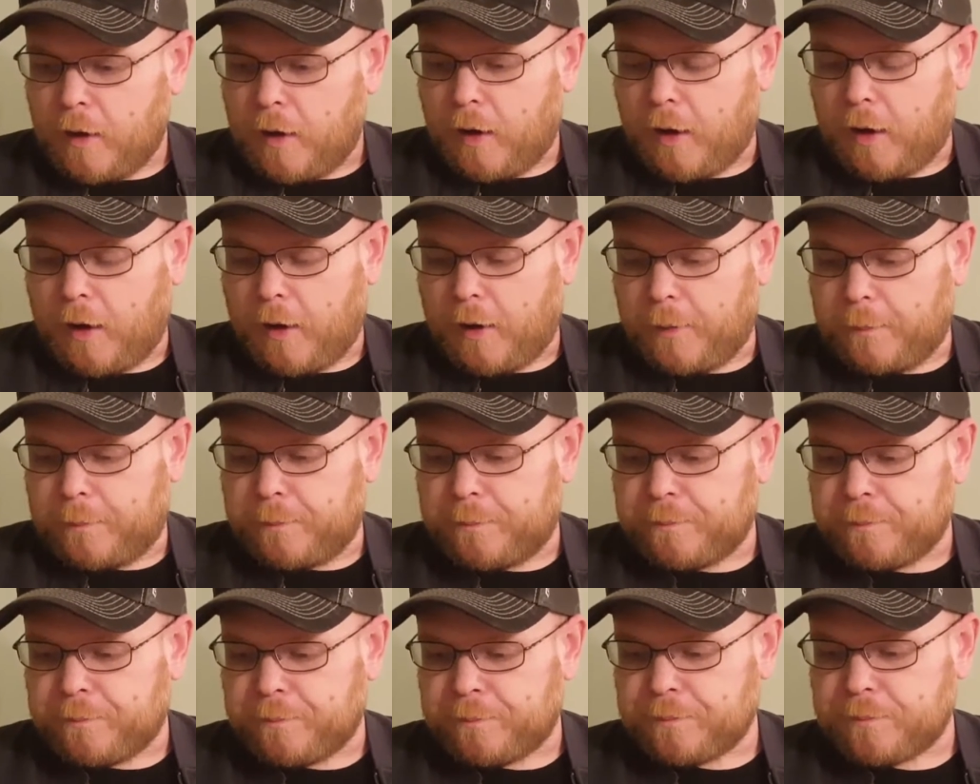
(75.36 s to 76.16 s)

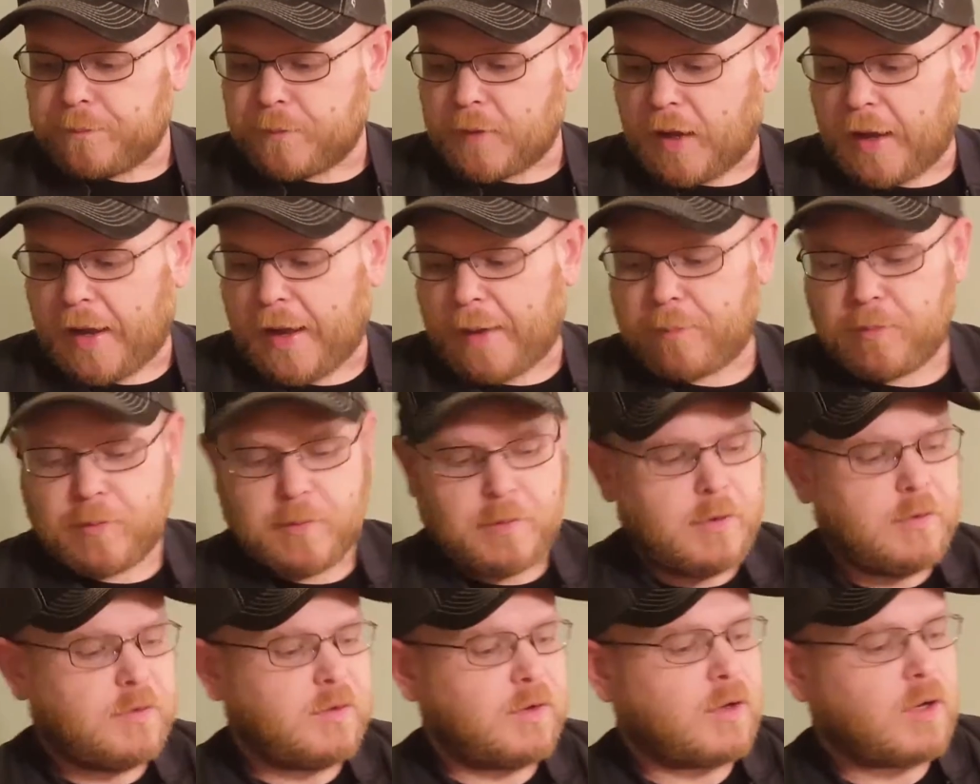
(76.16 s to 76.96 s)
I happen to
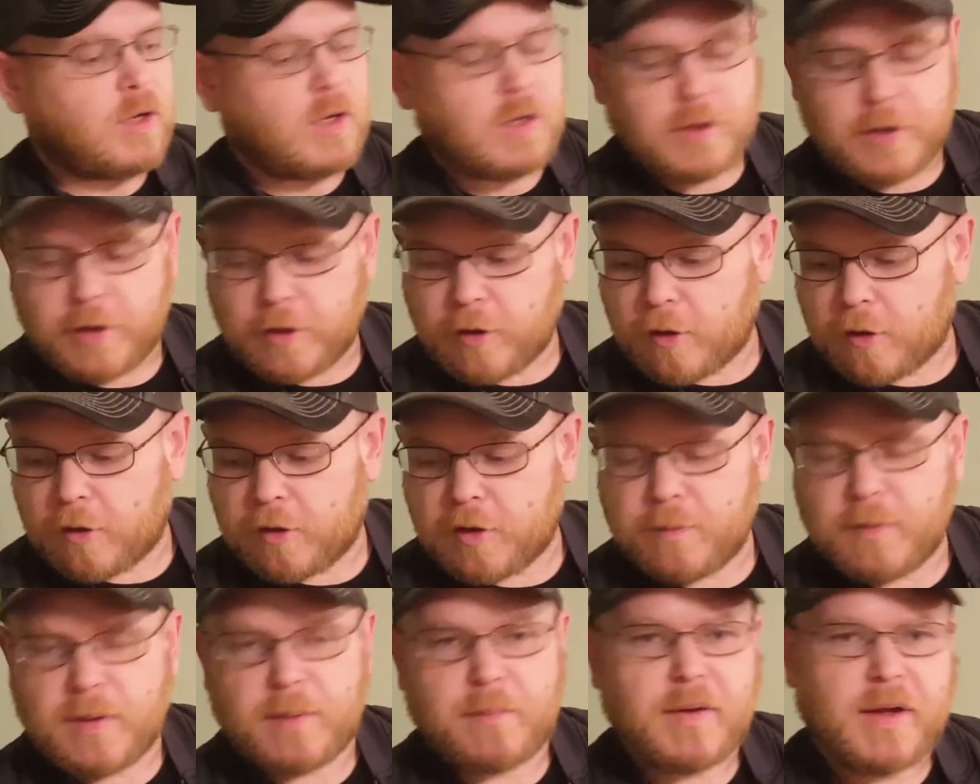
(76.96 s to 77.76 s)
be using clear
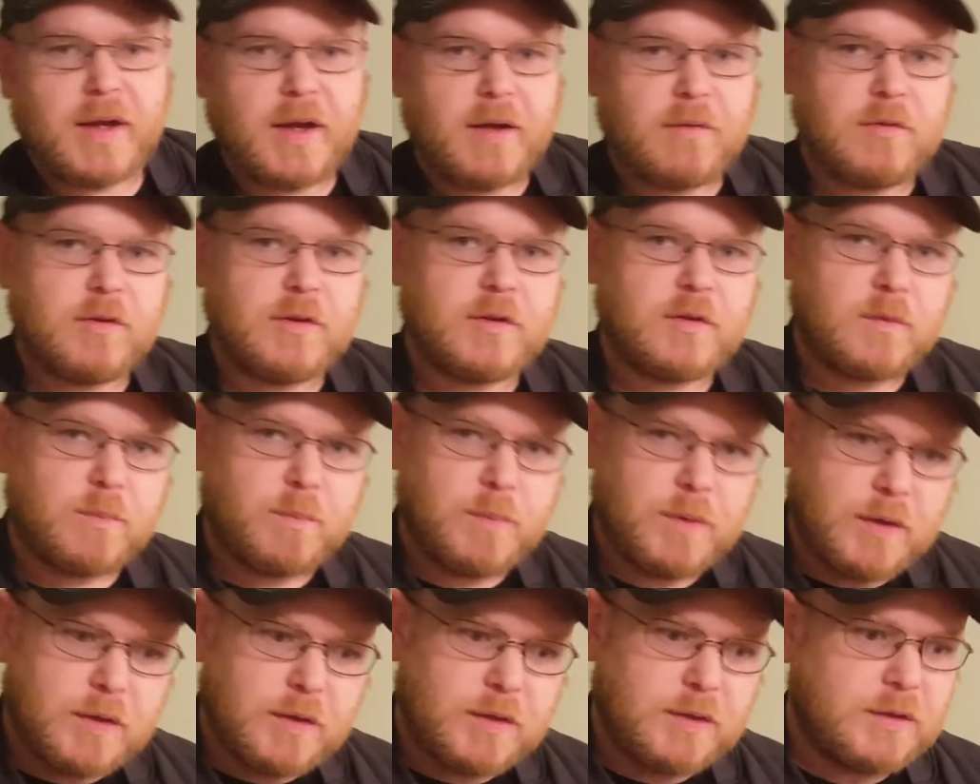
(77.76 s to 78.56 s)
to make my avlets
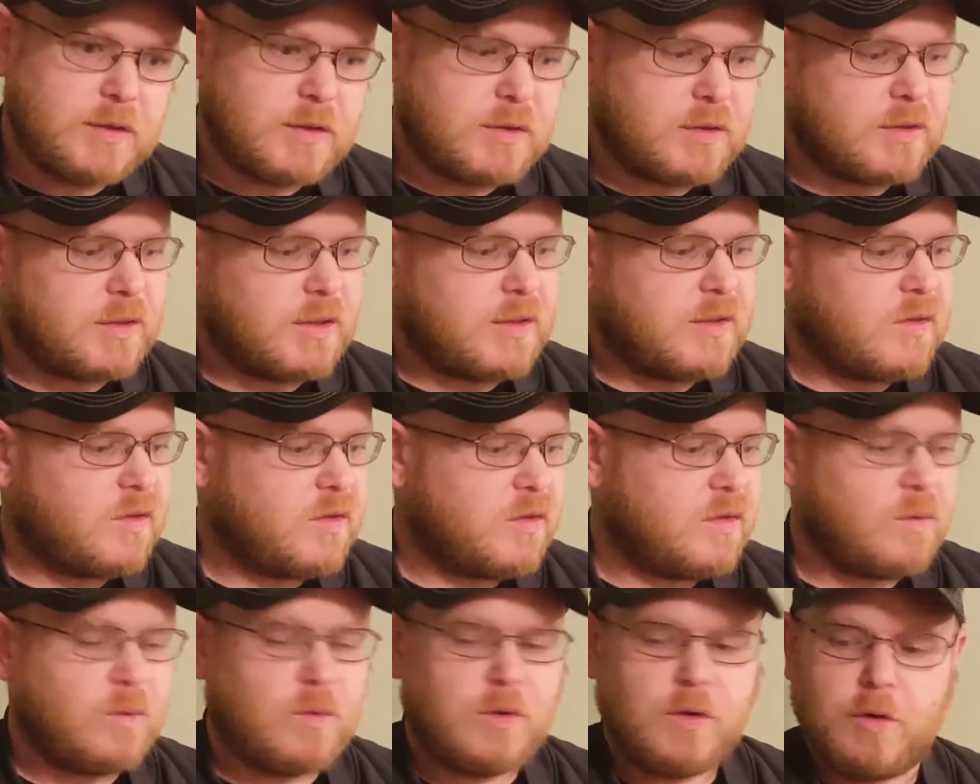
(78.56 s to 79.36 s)
because that
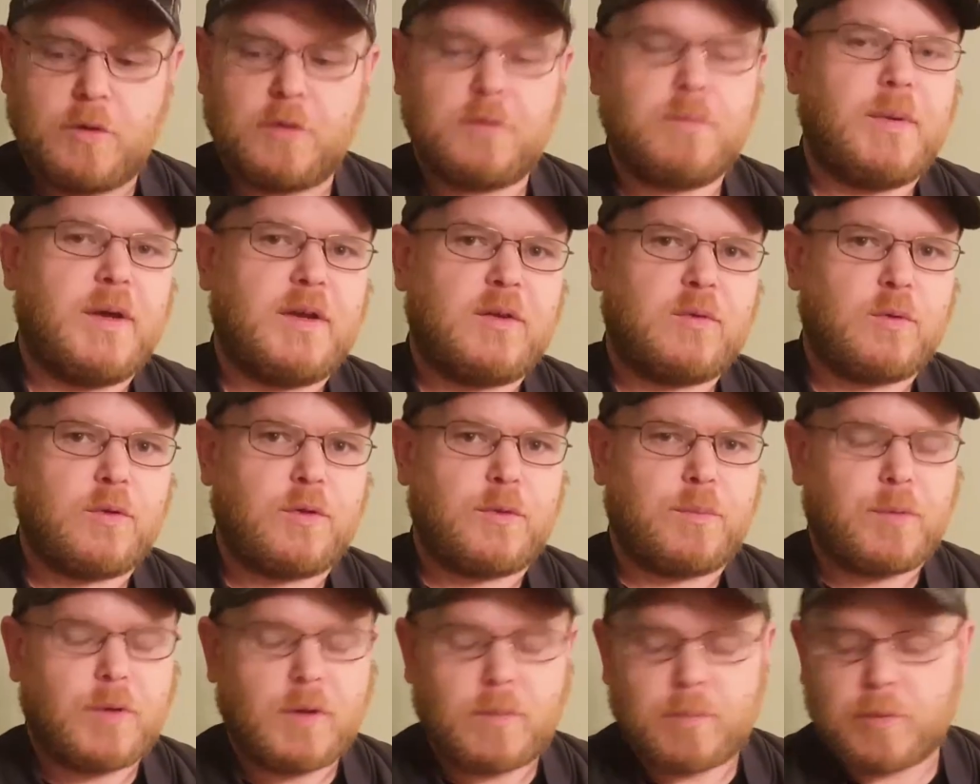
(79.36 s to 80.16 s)
goes best with
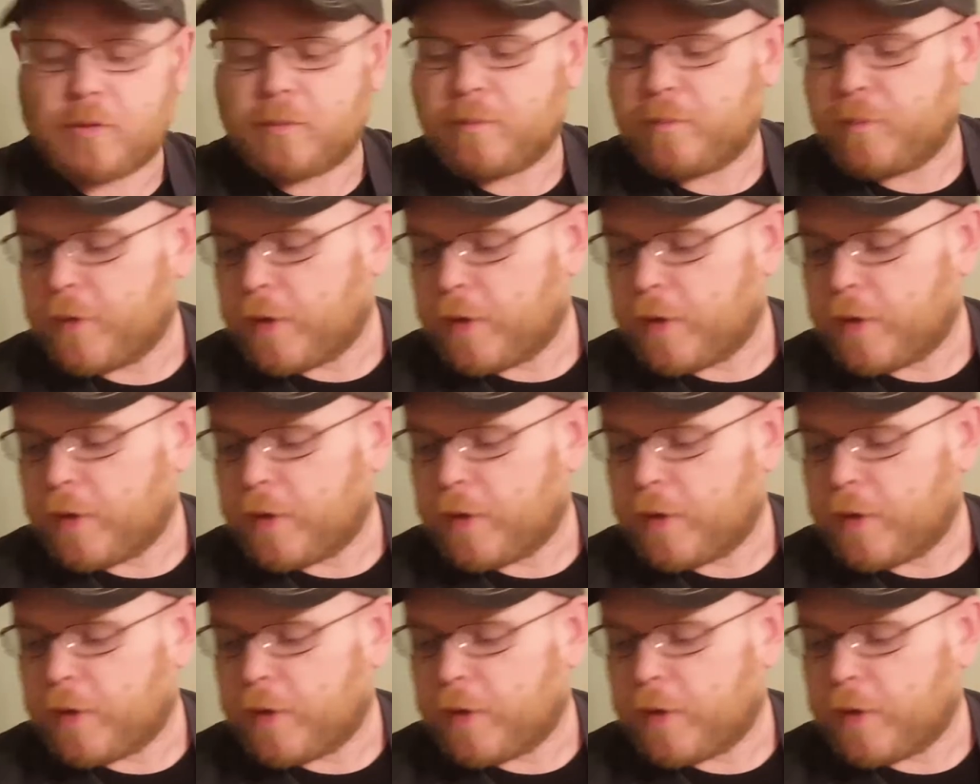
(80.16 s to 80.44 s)
the purple.